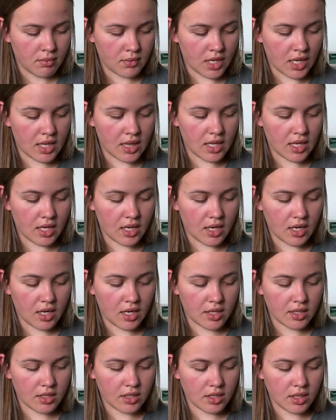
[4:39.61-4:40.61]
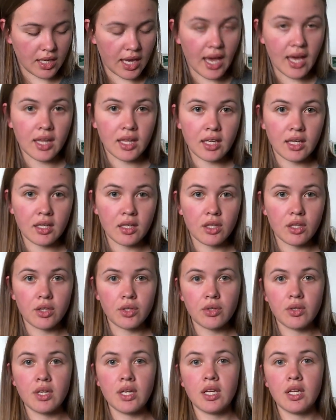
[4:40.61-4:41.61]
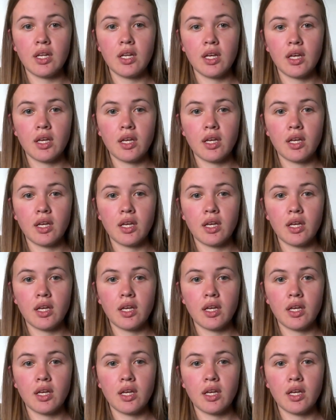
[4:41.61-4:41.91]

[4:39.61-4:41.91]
then Callie included